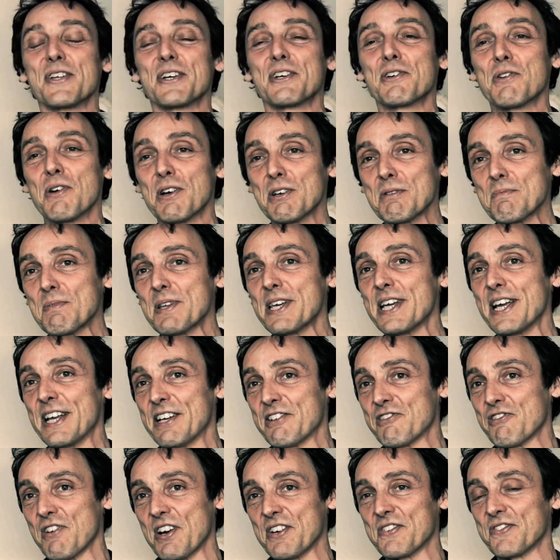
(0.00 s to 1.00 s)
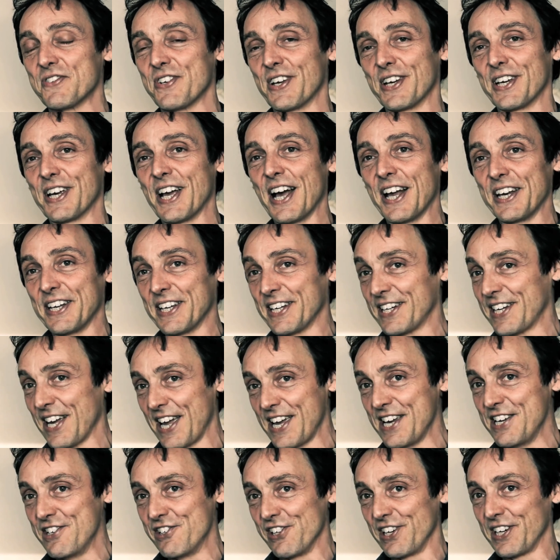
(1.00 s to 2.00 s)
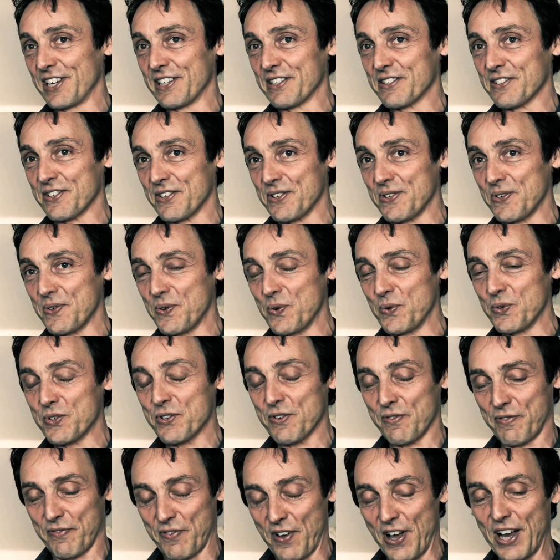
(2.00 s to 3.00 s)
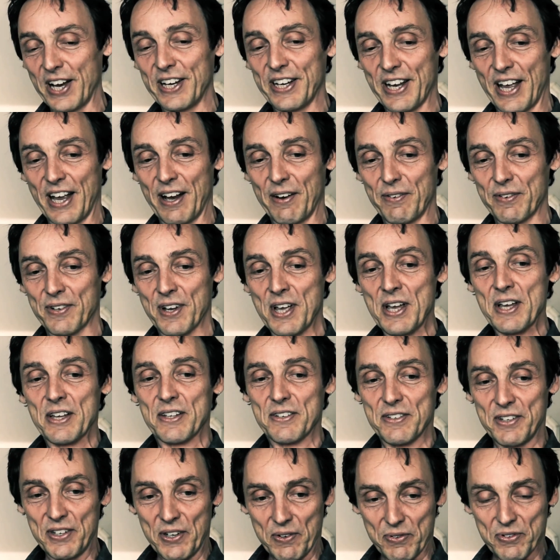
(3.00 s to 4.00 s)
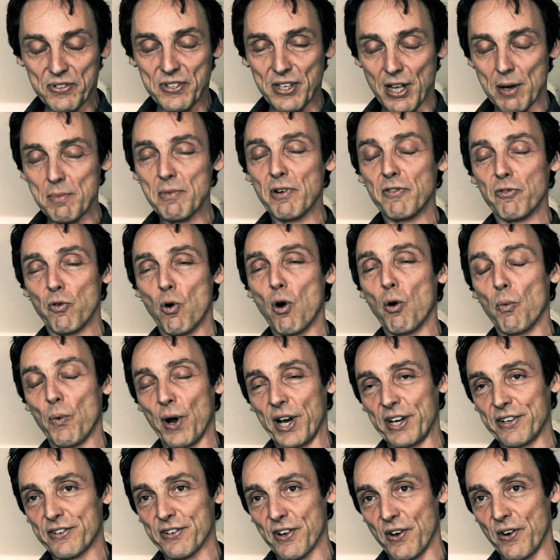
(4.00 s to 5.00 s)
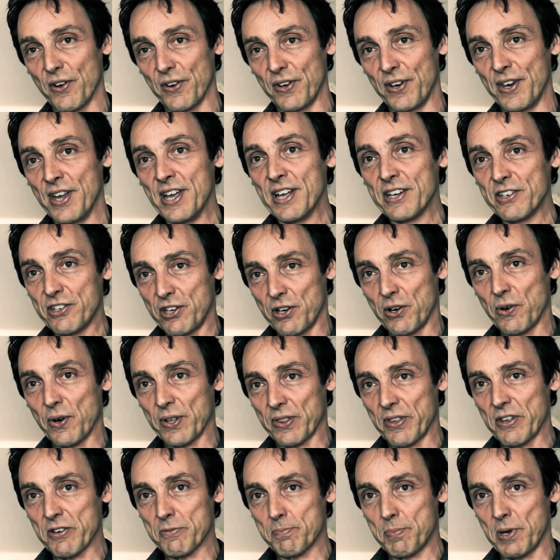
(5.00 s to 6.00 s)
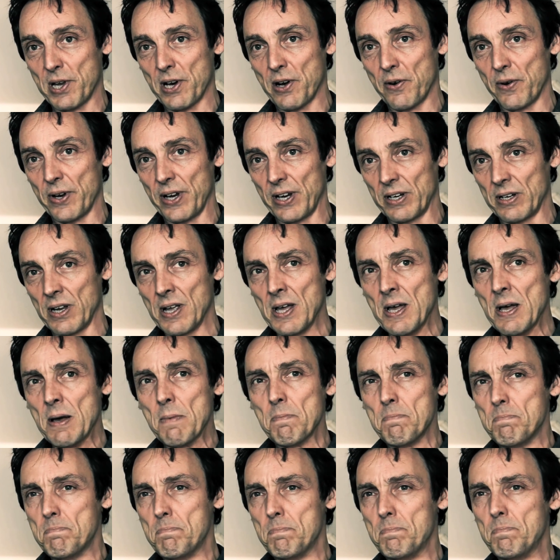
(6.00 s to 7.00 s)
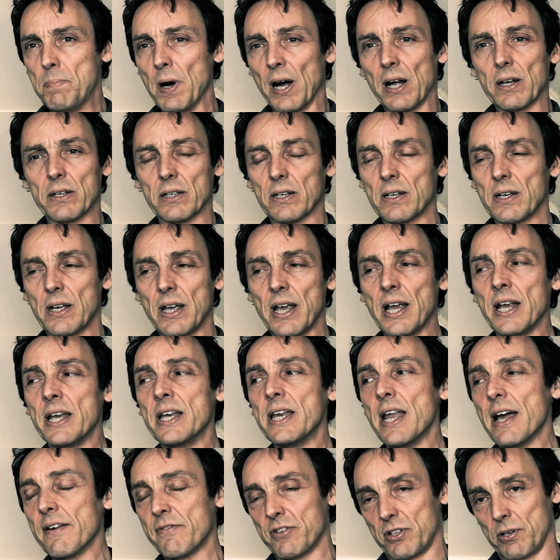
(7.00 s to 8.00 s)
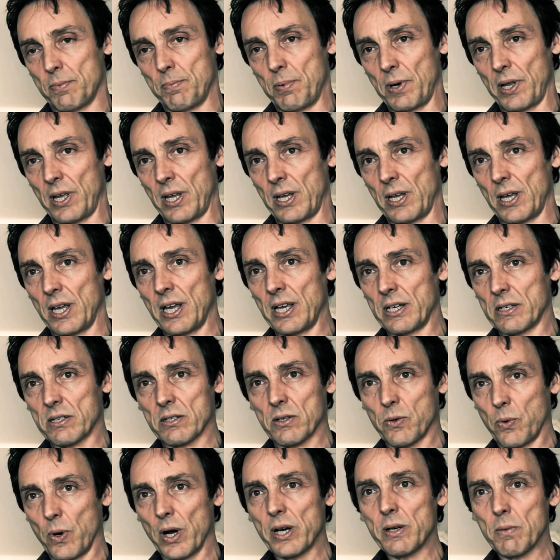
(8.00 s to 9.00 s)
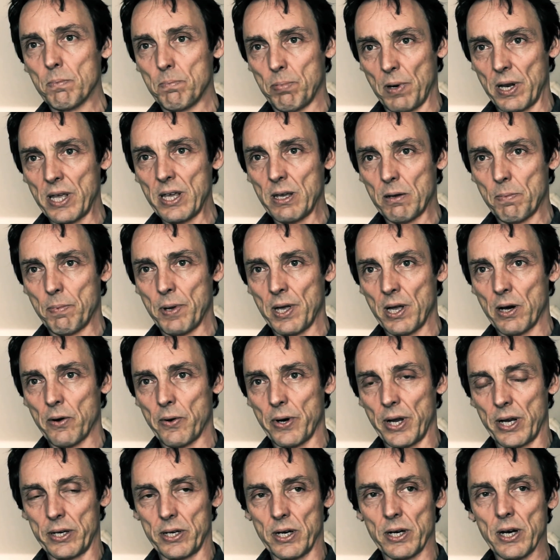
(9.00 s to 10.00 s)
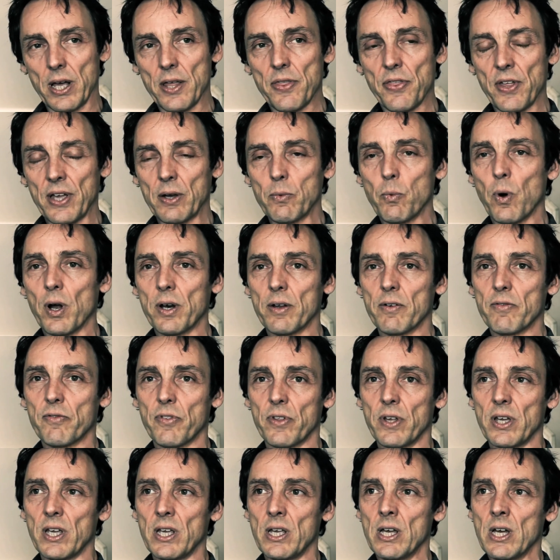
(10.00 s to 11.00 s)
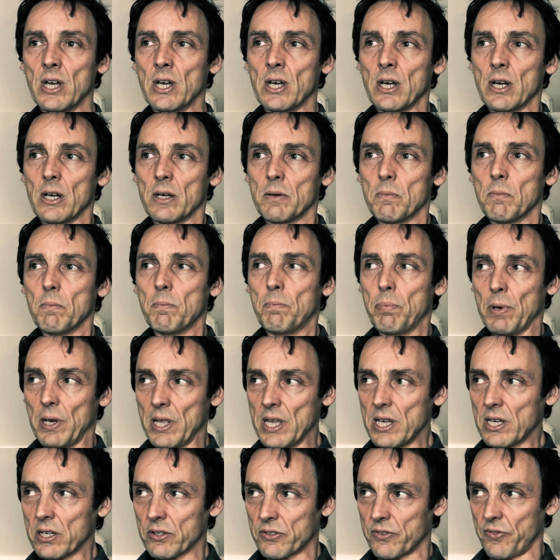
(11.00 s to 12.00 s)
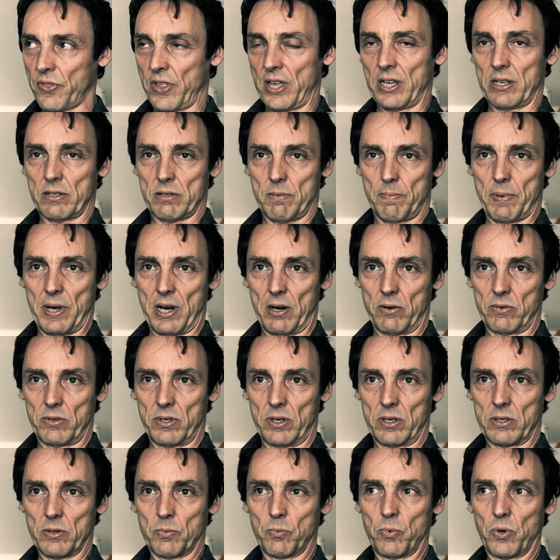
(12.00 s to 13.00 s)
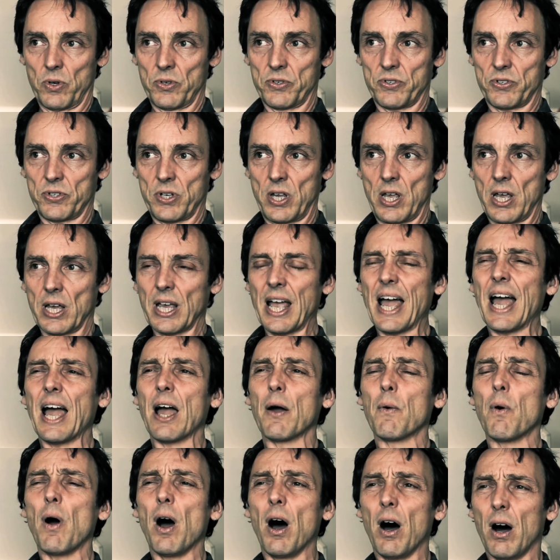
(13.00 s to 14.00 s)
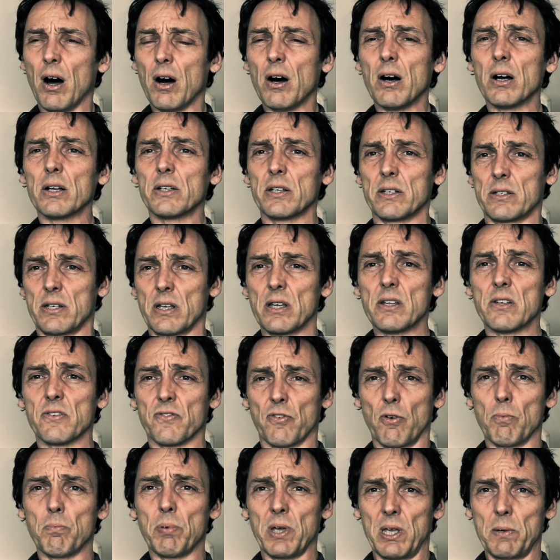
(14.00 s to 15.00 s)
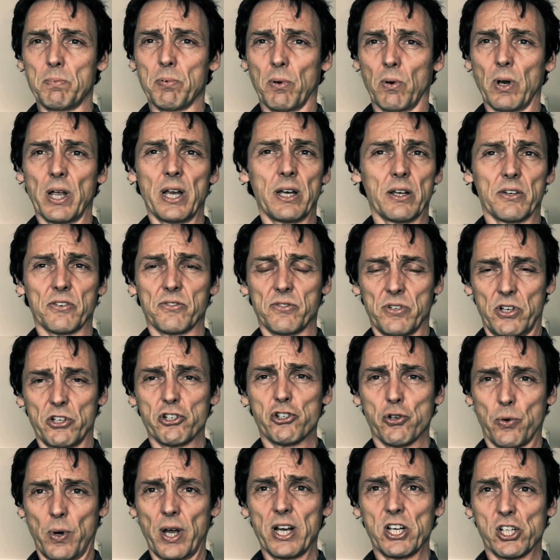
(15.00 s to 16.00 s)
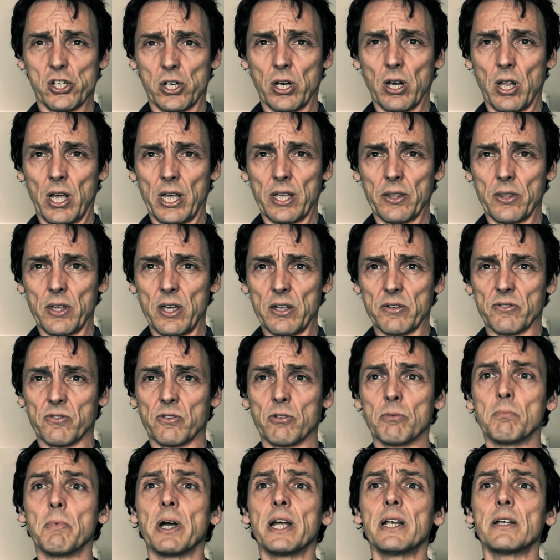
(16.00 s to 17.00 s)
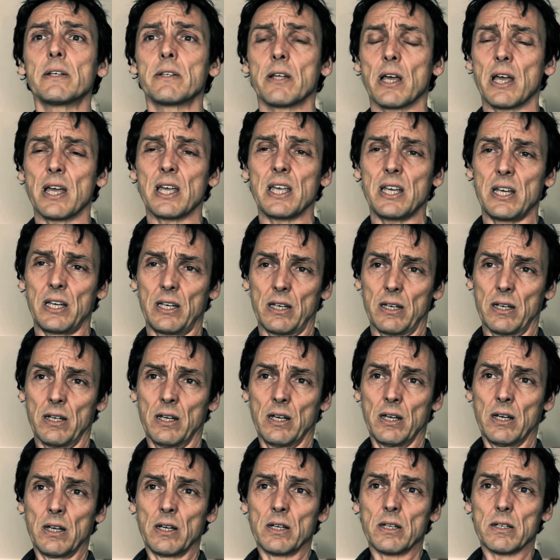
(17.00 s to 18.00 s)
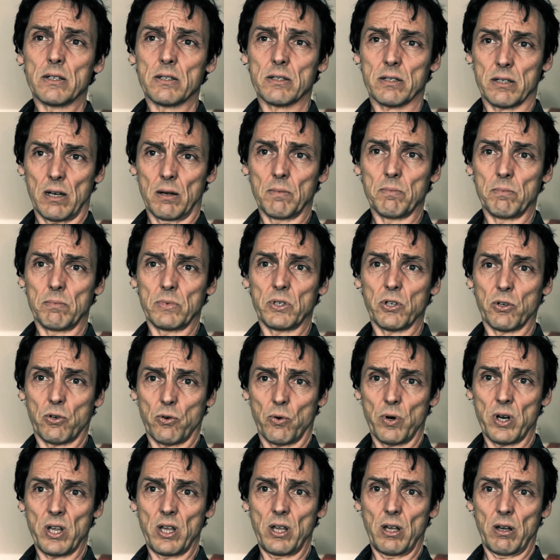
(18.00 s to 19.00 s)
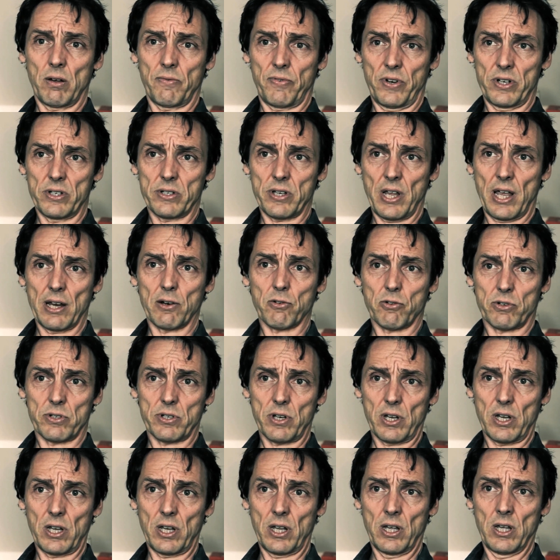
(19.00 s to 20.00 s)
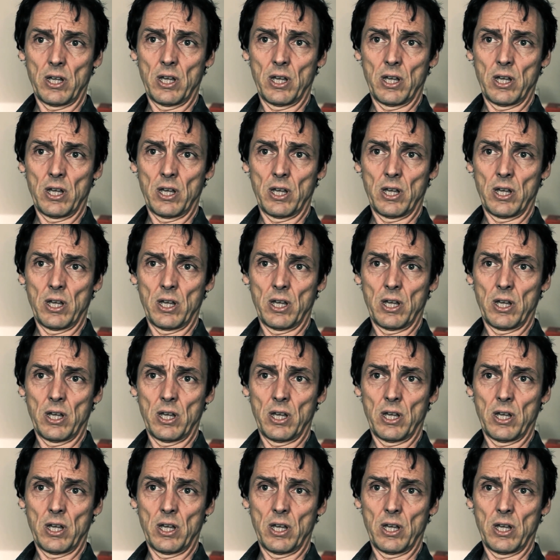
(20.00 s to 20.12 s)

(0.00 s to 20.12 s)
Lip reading: incredibly interesting and engaging to find out, you know, some of what went on during this period. But inevitably, it's quite a bleak period. And I think one of the bleakest things about it was seeing how hard it is for people in a situation like this to maintain some degree of integrity.